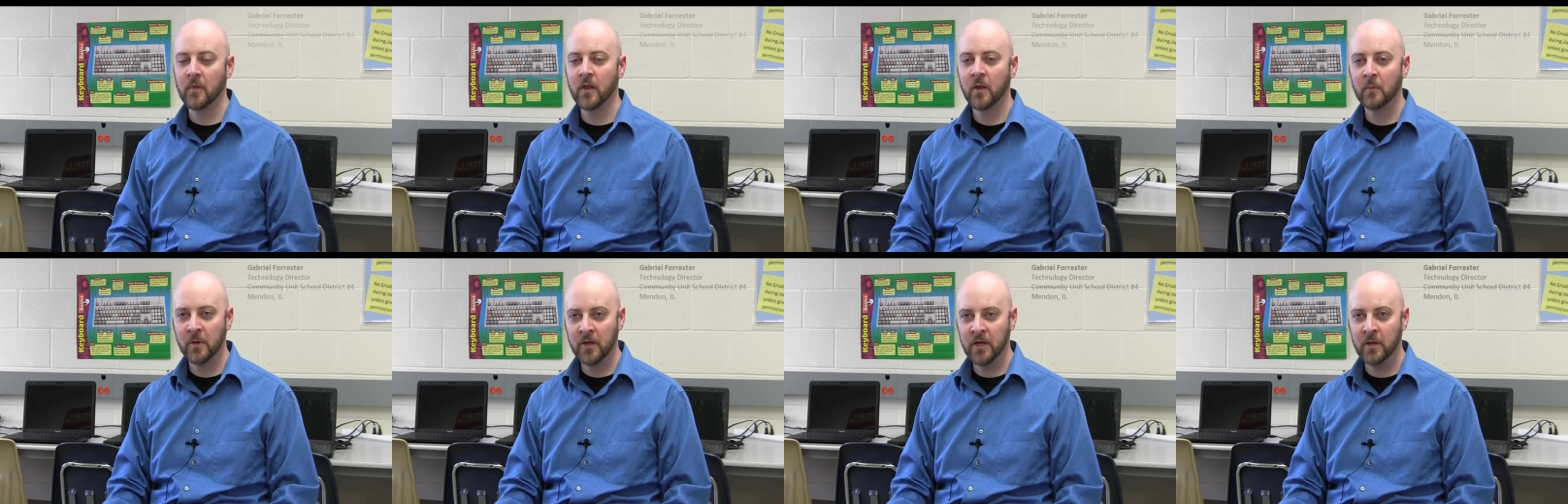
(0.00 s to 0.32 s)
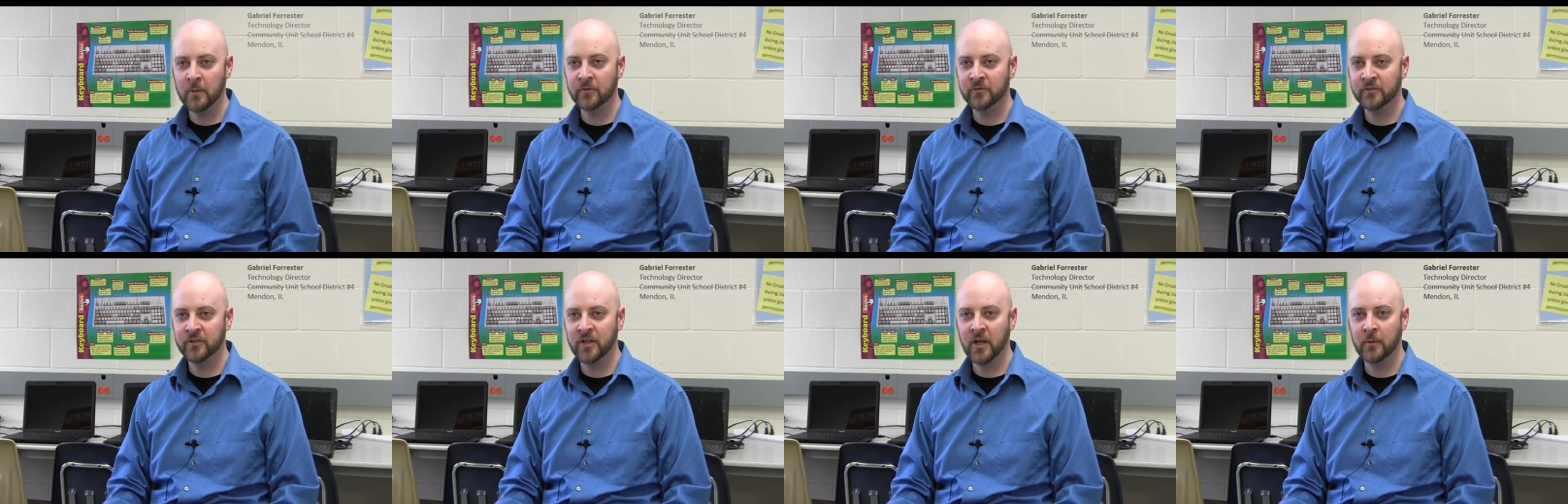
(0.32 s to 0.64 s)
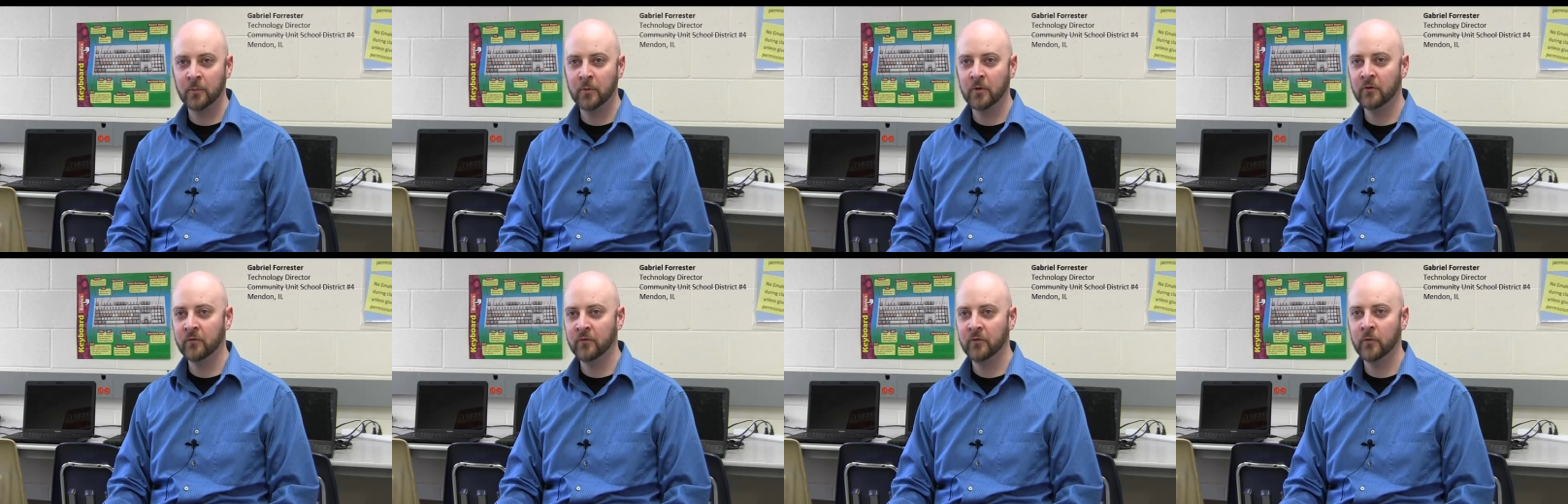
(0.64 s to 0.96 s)
My name is
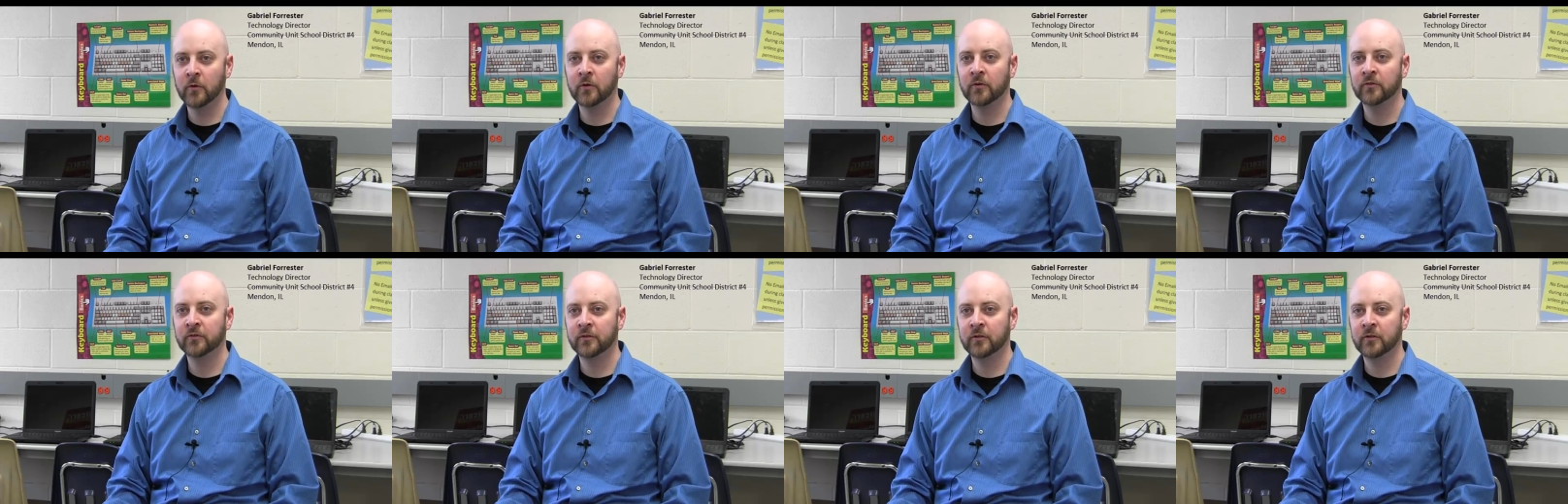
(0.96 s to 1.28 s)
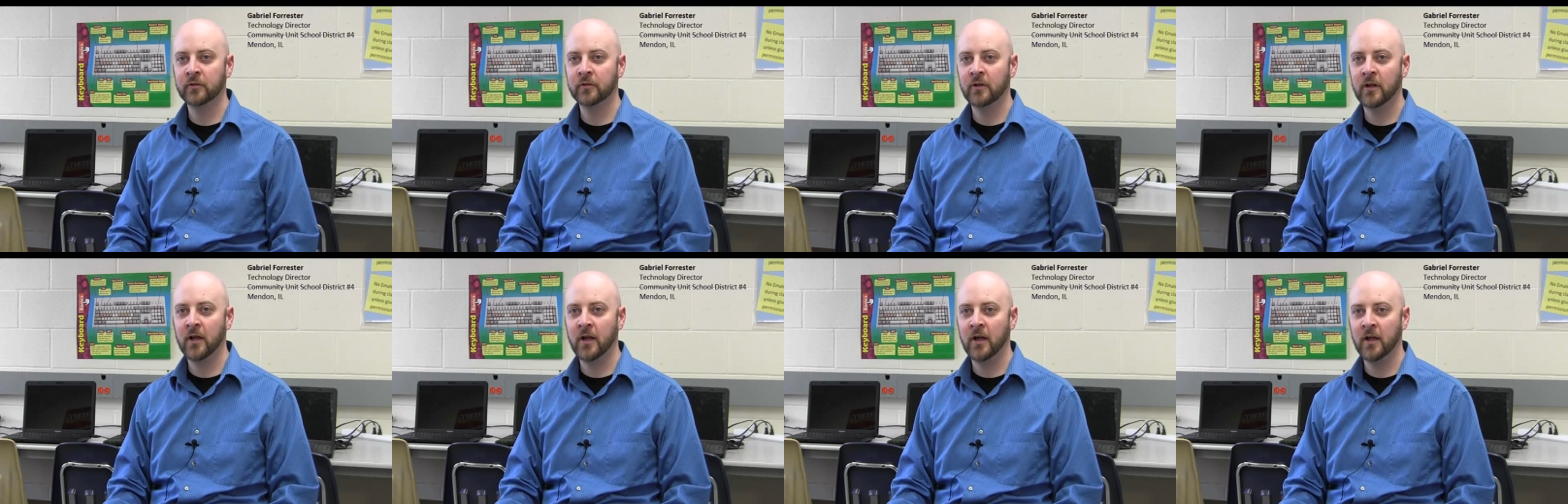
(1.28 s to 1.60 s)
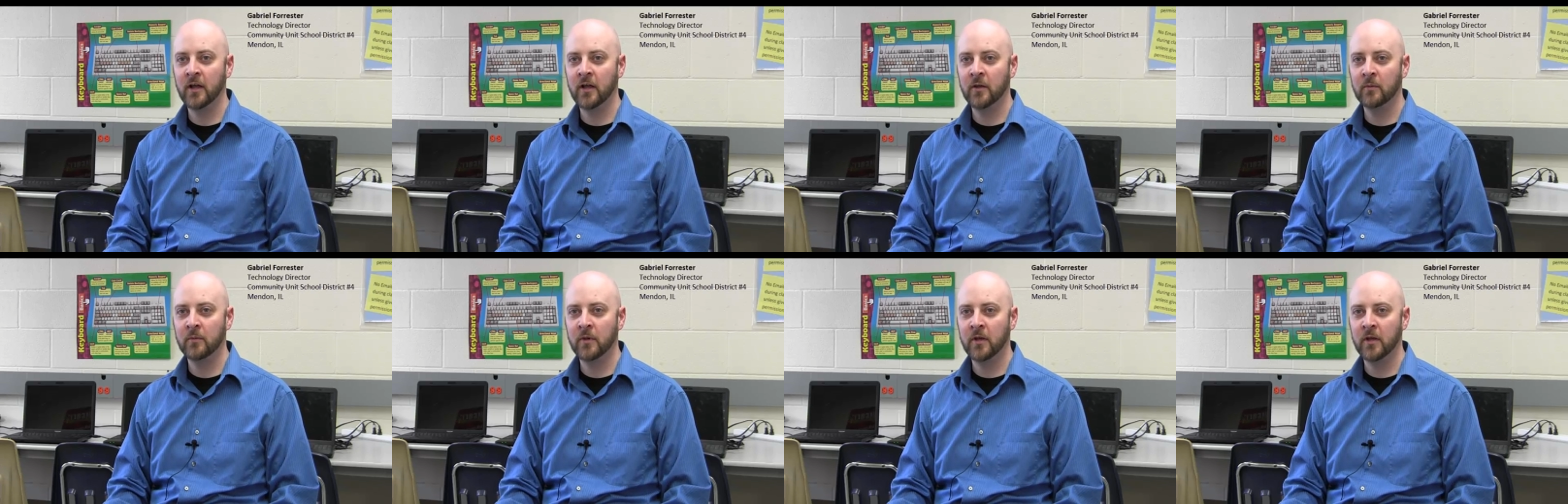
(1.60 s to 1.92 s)
Gabriel Forrester. I
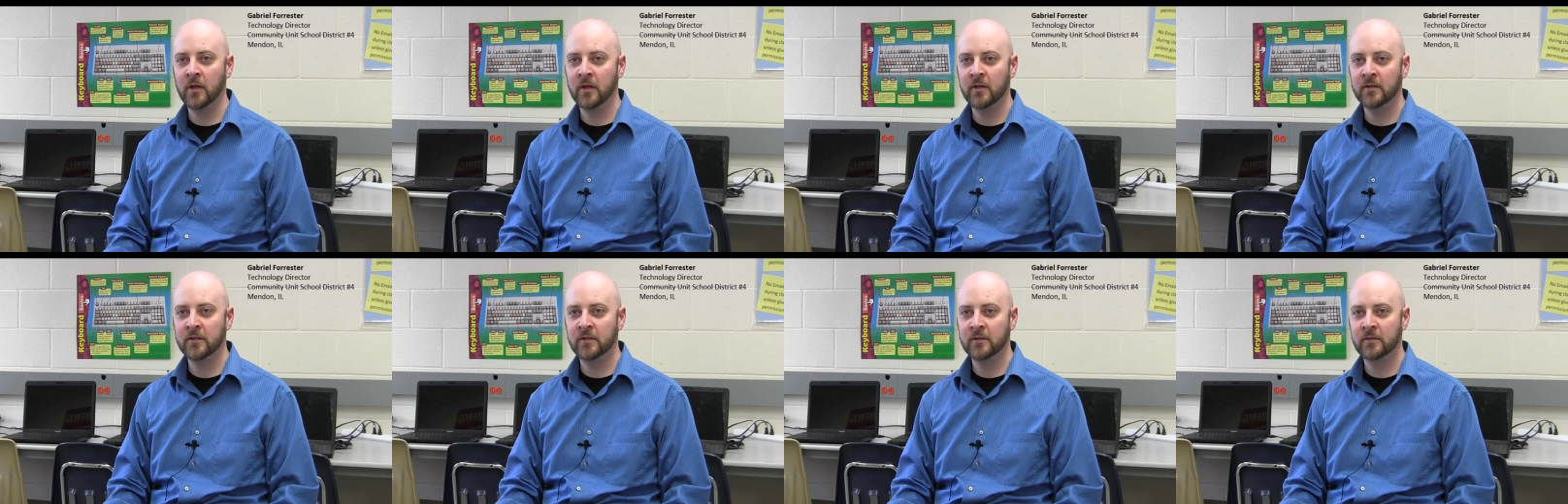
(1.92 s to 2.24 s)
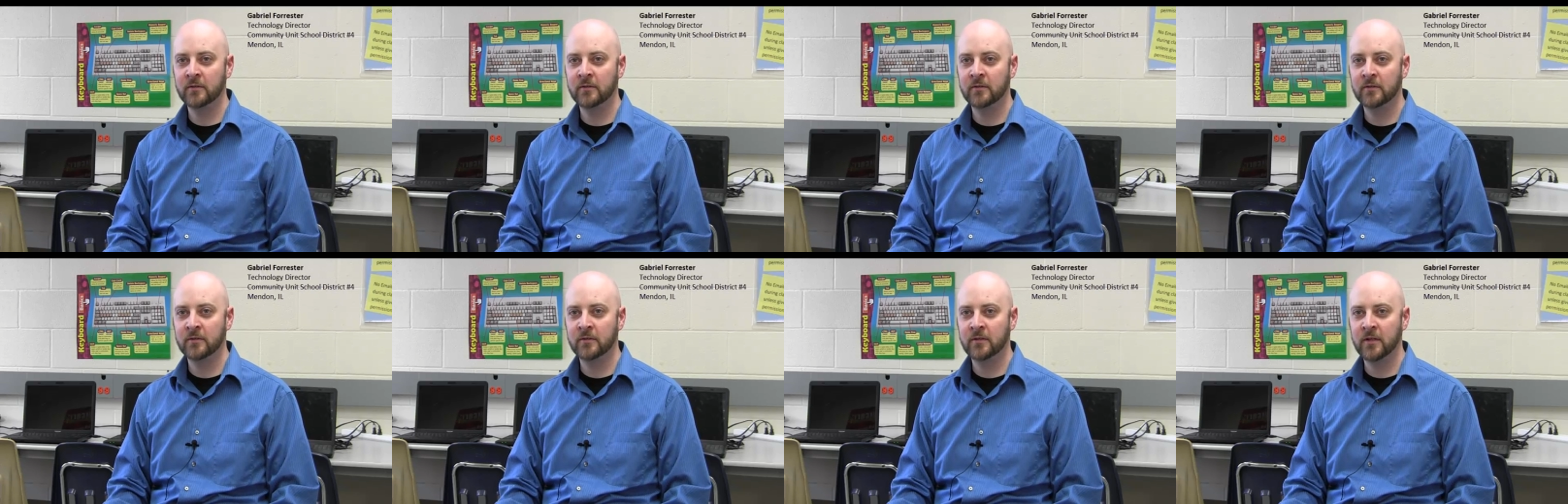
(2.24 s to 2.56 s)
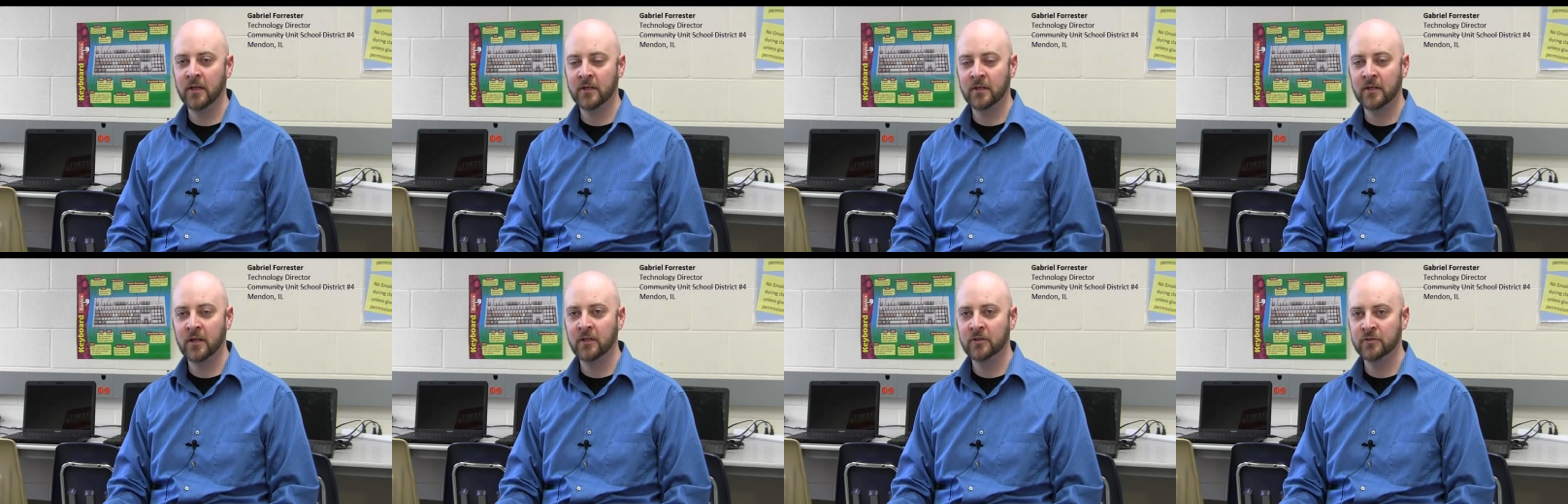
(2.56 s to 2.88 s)
am a
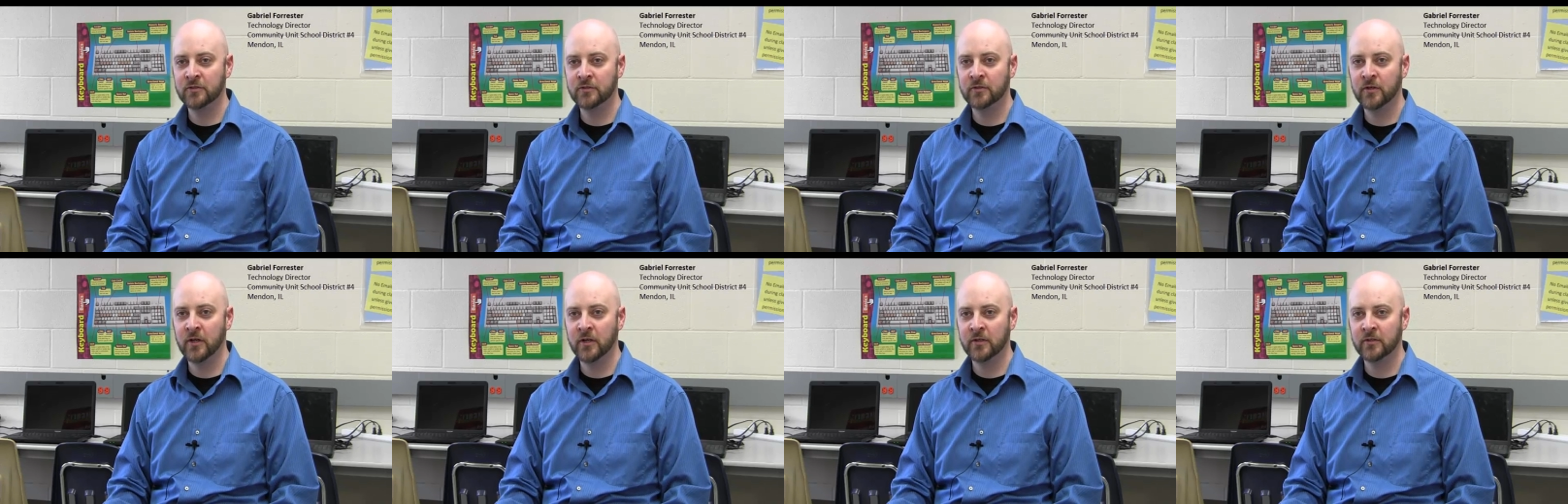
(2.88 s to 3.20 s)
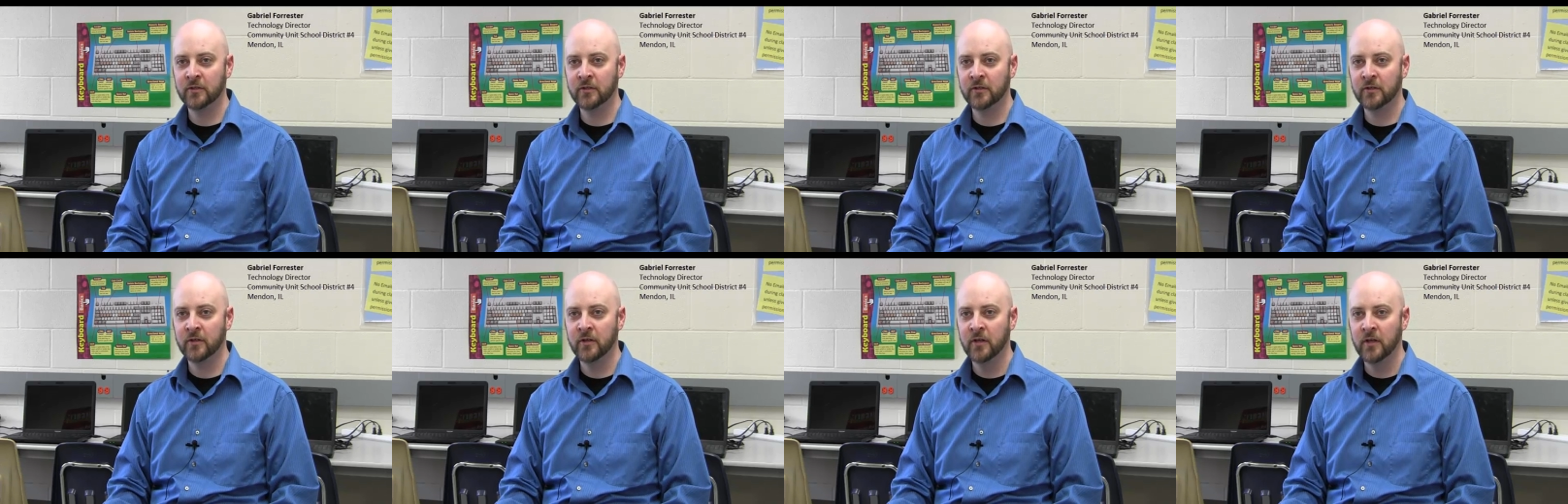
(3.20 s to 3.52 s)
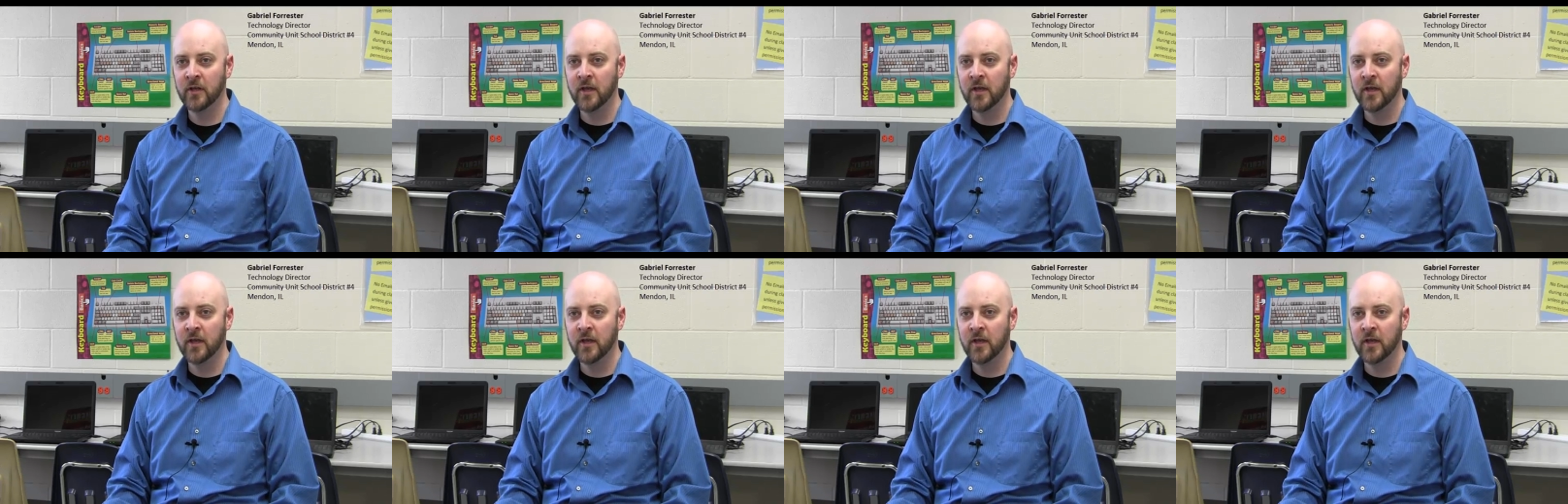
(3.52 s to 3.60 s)
technology director